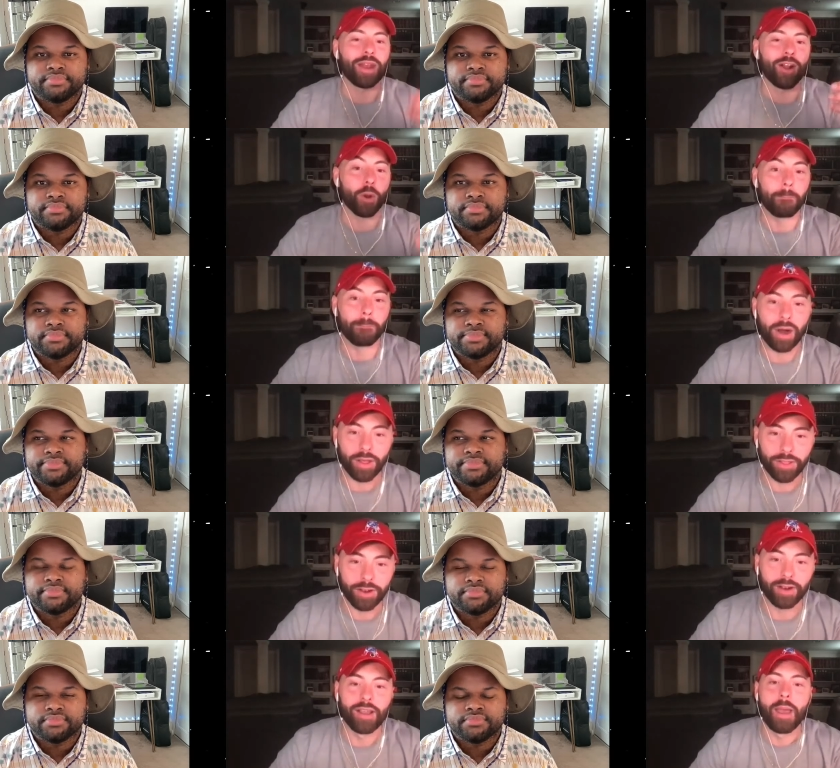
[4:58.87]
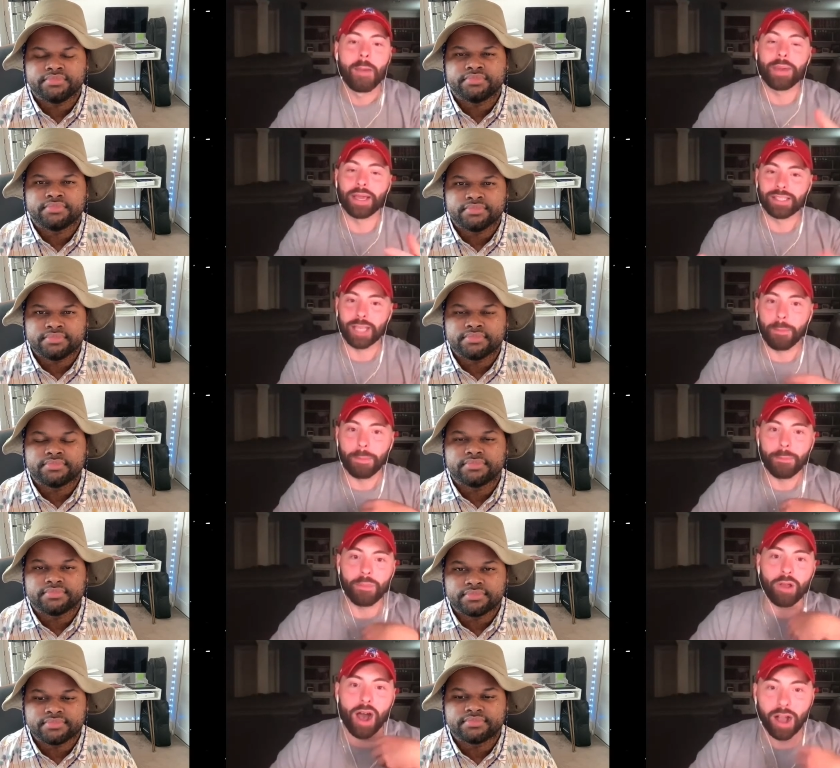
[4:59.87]
Speaker 1: her mother picks up
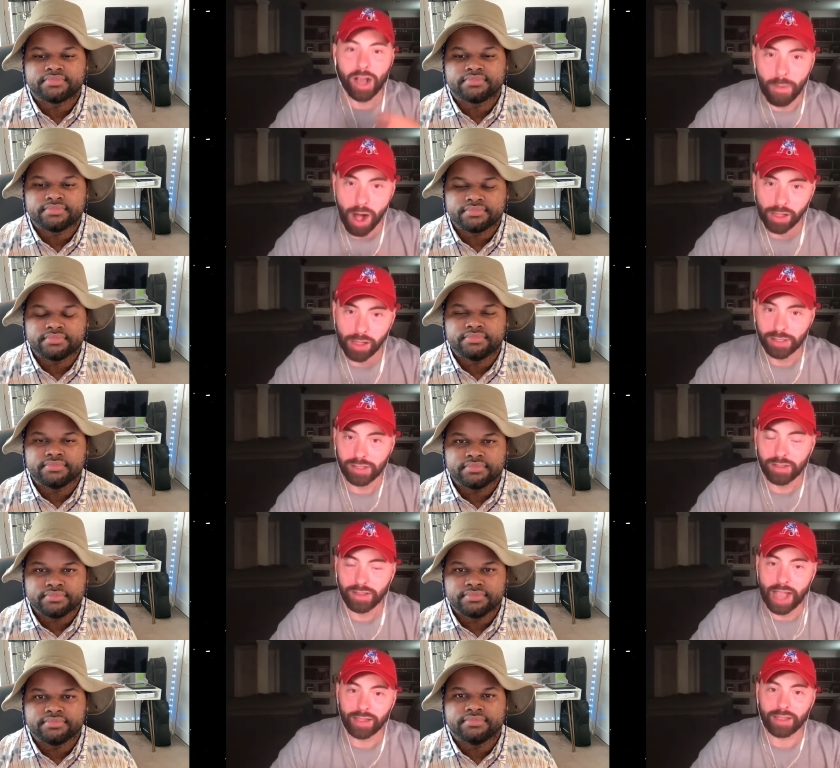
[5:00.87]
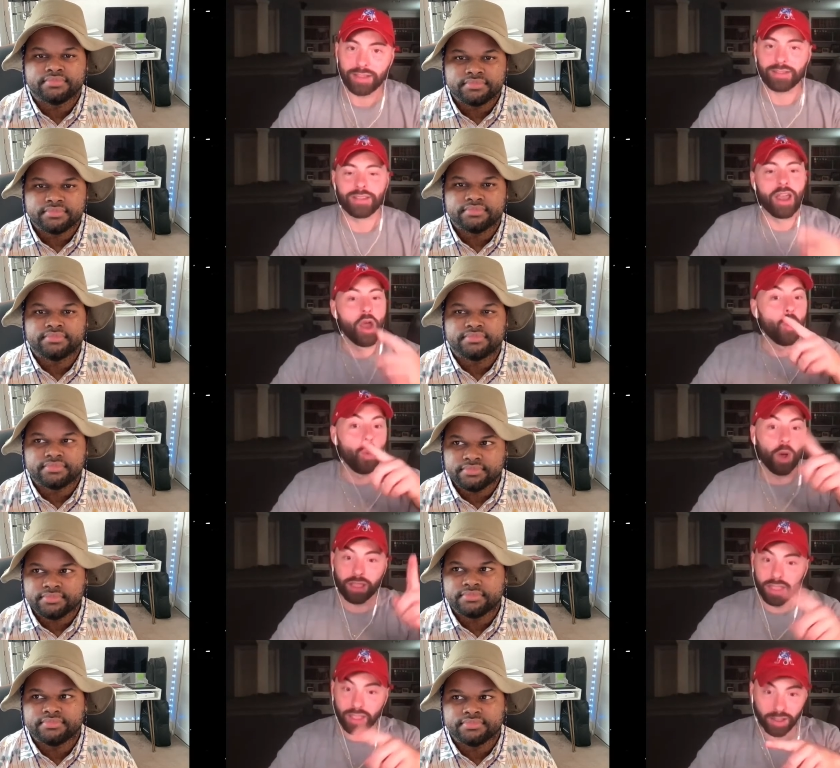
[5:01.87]
Kamala's necklace with
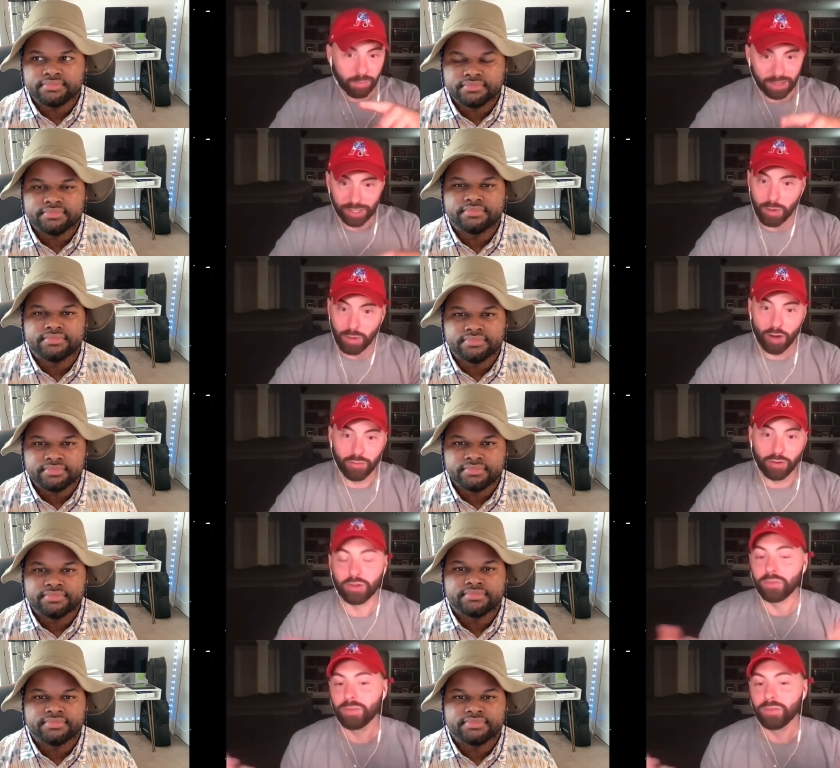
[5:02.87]
the Ms. Marvel